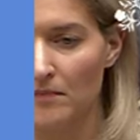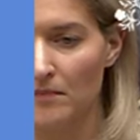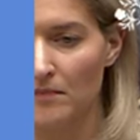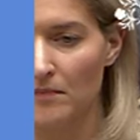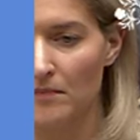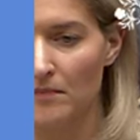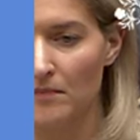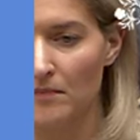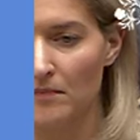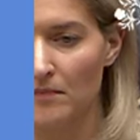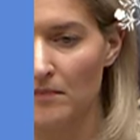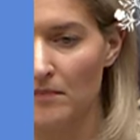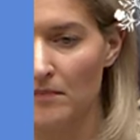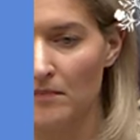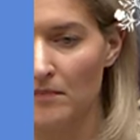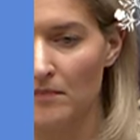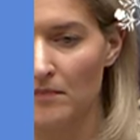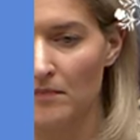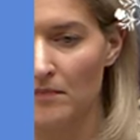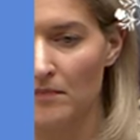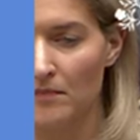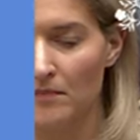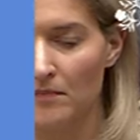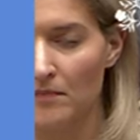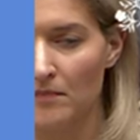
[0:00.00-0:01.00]

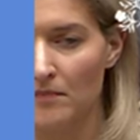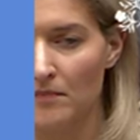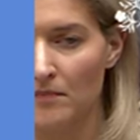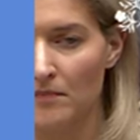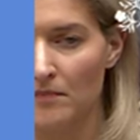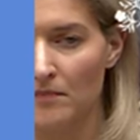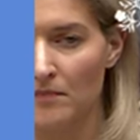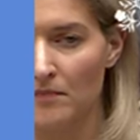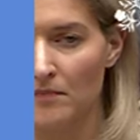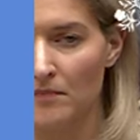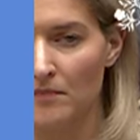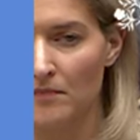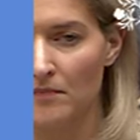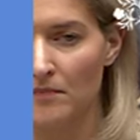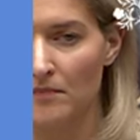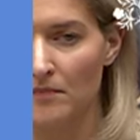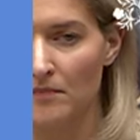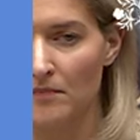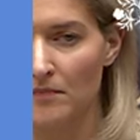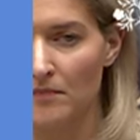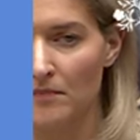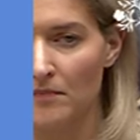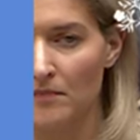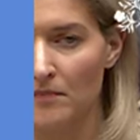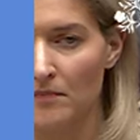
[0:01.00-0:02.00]

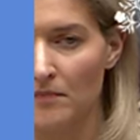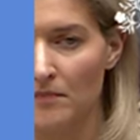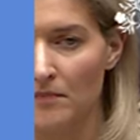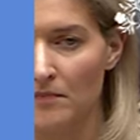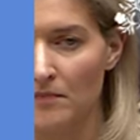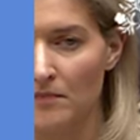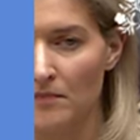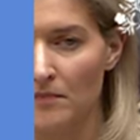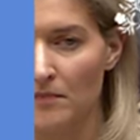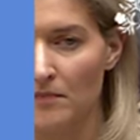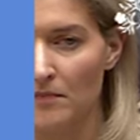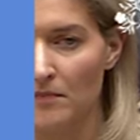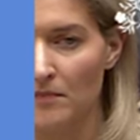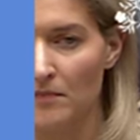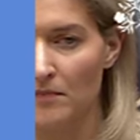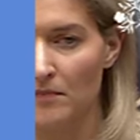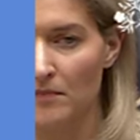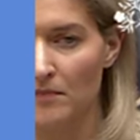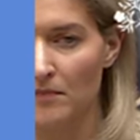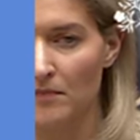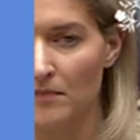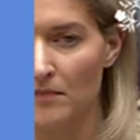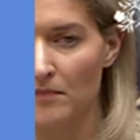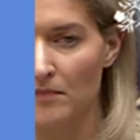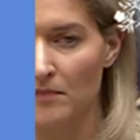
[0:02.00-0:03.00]

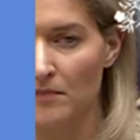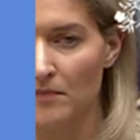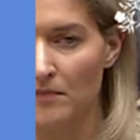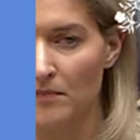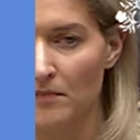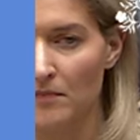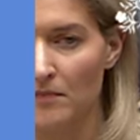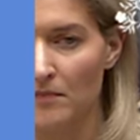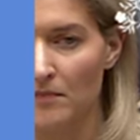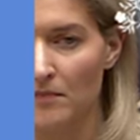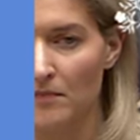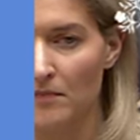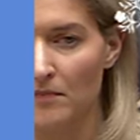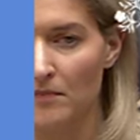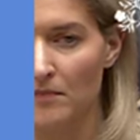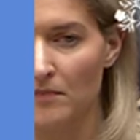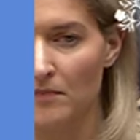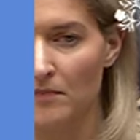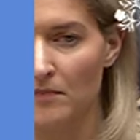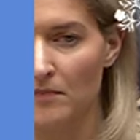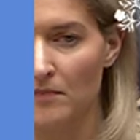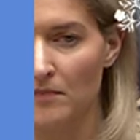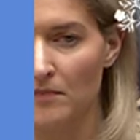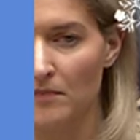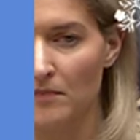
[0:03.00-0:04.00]

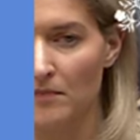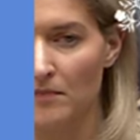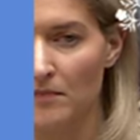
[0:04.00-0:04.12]
No words are spoken by the person on screen.